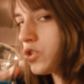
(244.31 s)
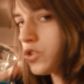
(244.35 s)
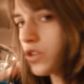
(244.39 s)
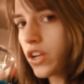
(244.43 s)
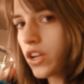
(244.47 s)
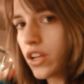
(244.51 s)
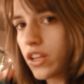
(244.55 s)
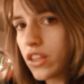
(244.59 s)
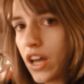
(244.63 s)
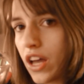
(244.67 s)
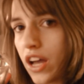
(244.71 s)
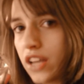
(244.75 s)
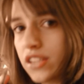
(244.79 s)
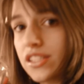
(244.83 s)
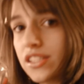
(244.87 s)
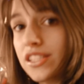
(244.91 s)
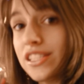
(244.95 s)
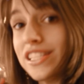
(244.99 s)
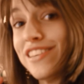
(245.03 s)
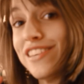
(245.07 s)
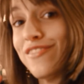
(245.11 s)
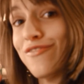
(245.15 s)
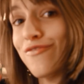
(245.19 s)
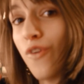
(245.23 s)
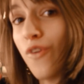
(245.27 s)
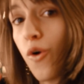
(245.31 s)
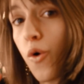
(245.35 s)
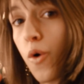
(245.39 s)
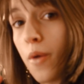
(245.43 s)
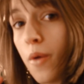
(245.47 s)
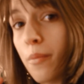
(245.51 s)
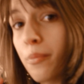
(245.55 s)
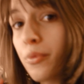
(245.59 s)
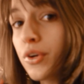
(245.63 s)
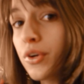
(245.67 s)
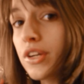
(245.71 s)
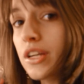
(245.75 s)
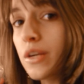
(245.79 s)
Drinking that
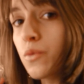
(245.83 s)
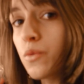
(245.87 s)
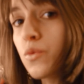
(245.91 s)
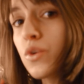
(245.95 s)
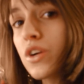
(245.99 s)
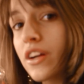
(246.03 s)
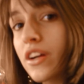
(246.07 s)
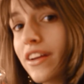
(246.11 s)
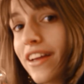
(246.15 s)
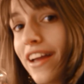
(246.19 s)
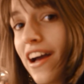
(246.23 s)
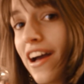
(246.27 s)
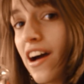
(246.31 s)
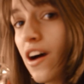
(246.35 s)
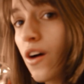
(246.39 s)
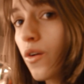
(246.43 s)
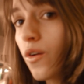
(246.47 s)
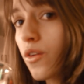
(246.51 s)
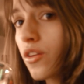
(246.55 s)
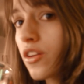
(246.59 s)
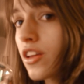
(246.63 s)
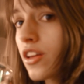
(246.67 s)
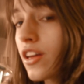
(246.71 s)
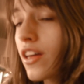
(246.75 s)
C4 pre-workout.